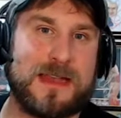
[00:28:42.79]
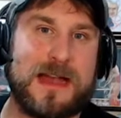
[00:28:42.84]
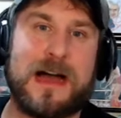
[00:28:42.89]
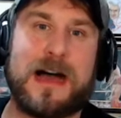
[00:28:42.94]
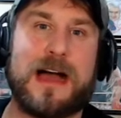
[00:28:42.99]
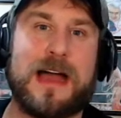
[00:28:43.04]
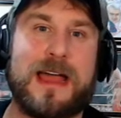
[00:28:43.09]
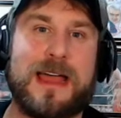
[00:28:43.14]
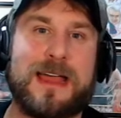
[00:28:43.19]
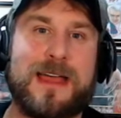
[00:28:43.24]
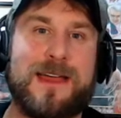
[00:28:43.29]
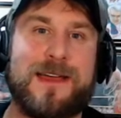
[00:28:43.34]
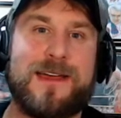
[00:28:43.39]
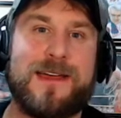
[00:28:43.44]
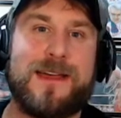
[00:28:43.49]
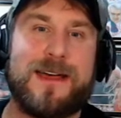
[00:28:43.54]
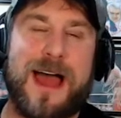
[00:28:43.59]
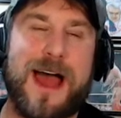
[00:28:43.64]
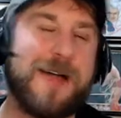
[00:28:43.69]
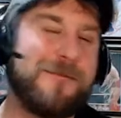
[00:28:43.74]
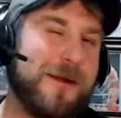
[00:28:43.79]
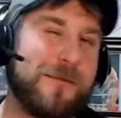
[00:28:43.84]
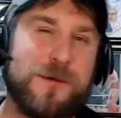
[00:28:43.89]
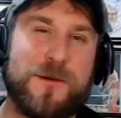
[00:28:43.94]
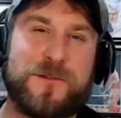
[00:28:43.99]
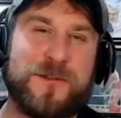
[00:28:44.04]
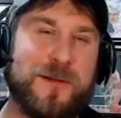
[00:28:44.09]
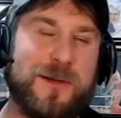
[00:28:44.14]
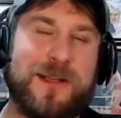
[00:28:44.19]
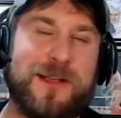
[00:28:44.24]
I remember
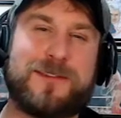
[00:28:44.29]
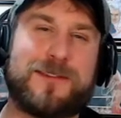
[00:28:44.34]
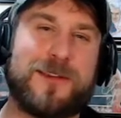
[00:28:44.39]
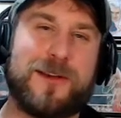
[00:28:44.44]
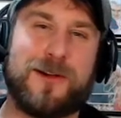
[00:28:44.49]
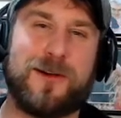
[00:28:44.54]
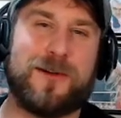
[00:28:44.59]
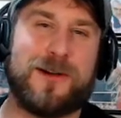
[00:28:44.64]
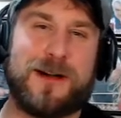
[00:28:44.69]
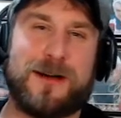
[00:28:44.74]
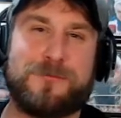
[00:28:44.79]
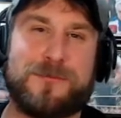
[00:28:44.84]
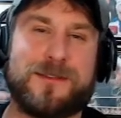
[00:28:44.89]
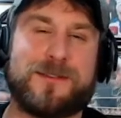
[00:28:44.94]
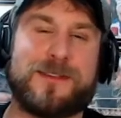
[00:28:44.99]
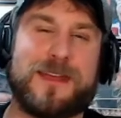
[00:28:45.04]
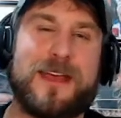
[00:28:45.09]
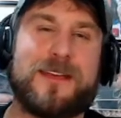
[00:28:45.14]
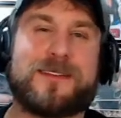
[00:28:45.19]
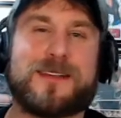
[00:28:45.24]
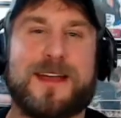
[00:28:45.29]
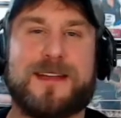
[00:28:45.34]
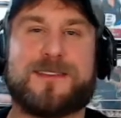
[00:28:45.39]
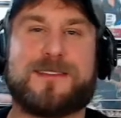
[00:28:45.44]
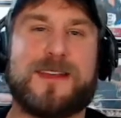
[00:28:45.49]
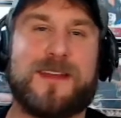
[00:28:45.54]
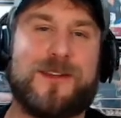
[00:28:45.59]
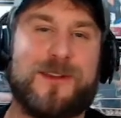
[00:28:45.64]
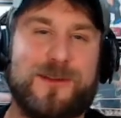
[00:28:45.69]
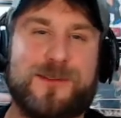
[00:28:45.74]
a few weeks ago, Miss Ace kind of
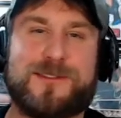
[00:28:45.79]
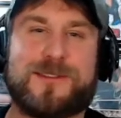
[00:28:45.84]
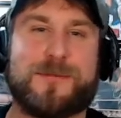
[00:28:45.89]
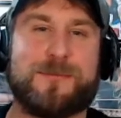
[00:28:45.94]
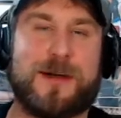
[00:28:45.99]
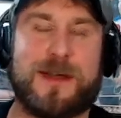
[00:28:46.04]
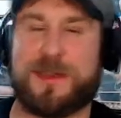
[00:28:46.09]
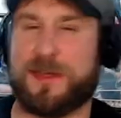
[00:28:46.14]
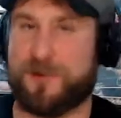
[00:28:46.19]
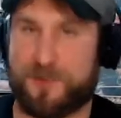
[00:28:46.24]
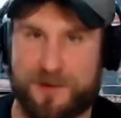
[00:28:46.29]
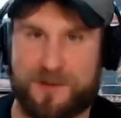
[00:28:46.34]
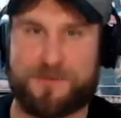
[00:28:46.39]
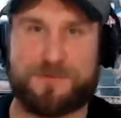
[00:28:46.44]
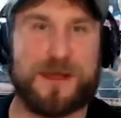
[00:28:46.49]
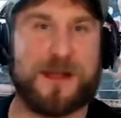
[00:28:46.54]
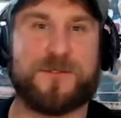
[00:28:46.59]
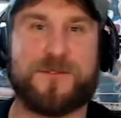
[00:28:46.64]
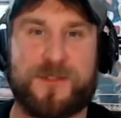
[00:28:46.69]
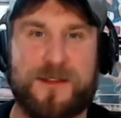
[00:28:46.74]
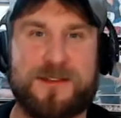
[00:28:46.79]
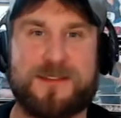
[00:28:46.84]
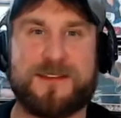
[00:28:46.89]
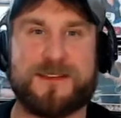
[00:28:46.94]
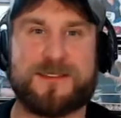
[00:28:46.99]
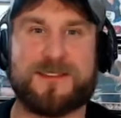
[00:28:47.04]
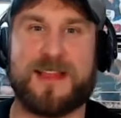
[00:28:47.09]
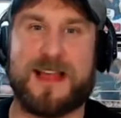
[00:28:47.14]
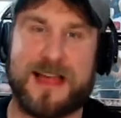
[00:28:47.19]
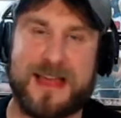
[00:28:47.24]
said, "Who's somebody you respectfully
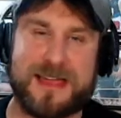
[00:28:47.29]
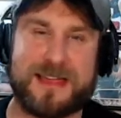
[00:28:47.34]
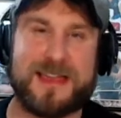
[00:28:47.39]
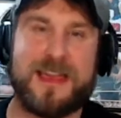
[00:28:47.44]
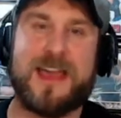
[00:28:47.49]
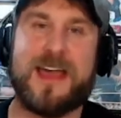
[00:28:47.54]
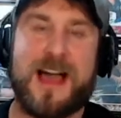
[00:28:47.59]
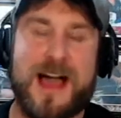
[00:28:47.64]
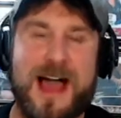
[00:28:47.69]
dislike?"